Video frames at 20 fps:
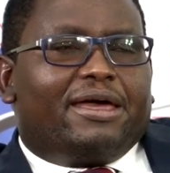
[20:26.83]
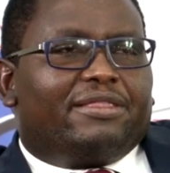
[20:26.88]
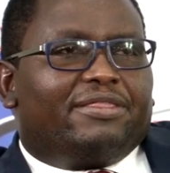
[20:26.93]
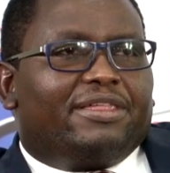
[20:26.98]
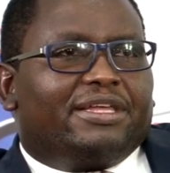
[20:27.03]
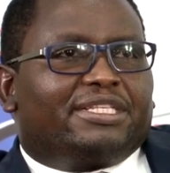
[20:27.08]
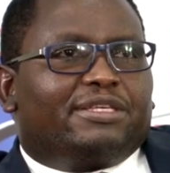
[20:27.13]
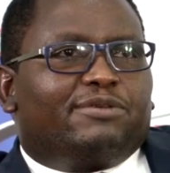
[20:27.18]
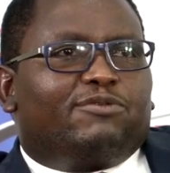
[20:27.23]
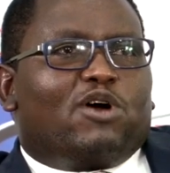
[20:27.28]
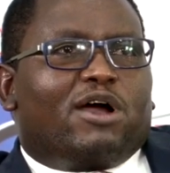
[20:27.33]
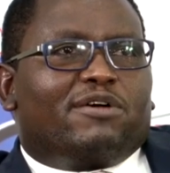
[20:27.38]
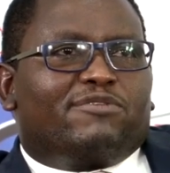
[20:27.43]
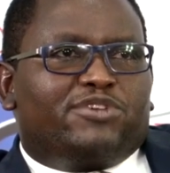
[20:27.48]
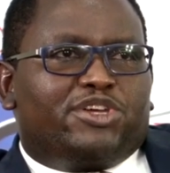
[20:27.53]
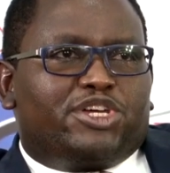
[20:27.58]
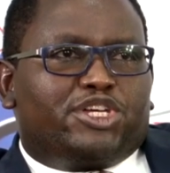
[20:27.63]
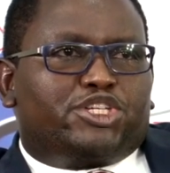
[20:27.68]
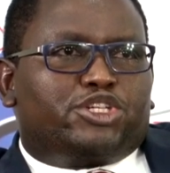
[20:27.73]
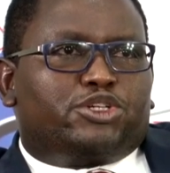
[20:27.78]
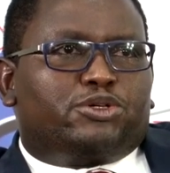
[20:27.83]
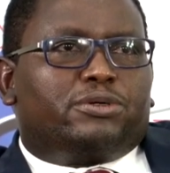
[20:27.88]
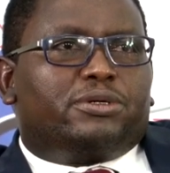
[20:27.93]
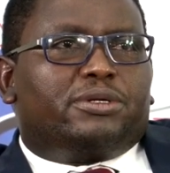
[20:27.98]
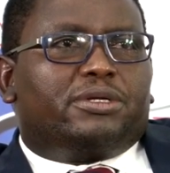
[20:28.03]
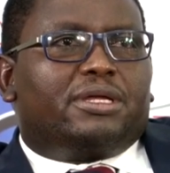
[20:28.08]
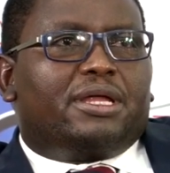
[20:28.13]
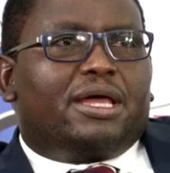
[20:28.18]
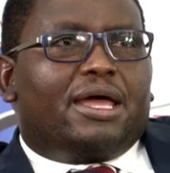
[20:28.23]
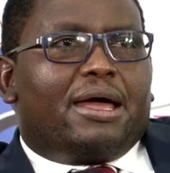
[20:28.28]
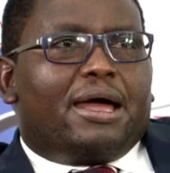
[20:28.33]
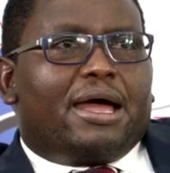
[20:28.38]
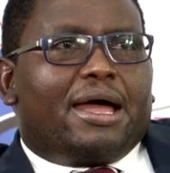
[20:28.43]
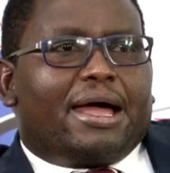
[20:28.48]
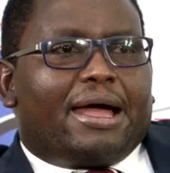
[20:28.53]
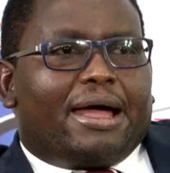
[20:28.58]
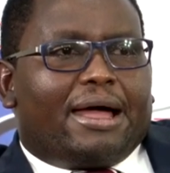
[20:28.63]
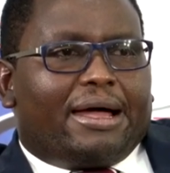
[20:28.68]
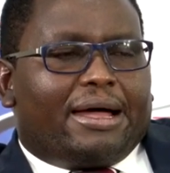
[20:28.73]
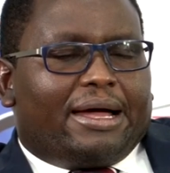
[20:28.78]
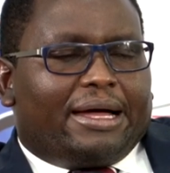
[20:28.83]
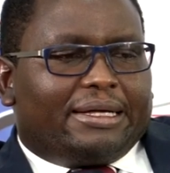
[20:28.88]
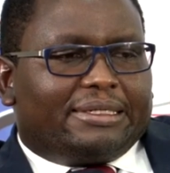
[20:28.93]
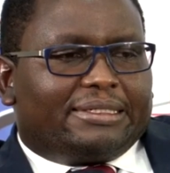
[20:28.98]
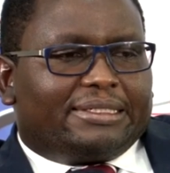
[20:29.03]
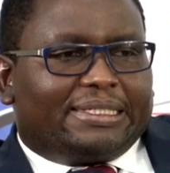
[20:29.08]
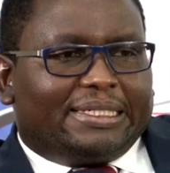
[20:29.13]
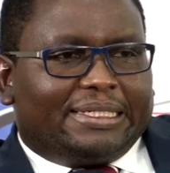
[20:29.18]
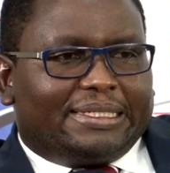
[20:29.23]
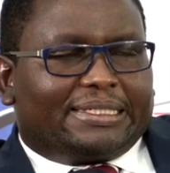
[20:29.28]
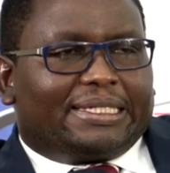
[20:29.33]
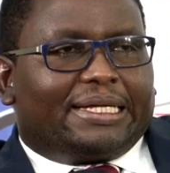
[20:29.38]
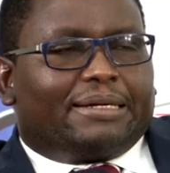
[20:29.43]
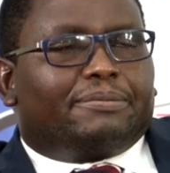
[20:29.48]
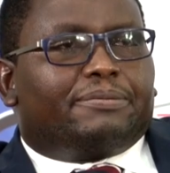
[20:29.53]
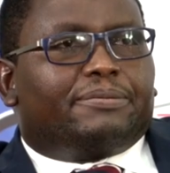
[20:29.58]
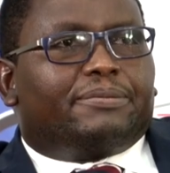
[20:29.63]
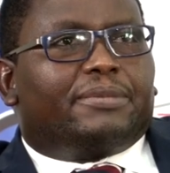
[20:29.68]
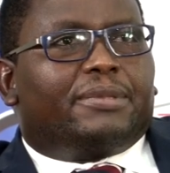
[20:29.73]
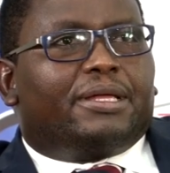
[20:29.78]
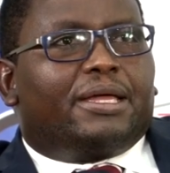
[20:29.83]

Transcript: the civil aviation system.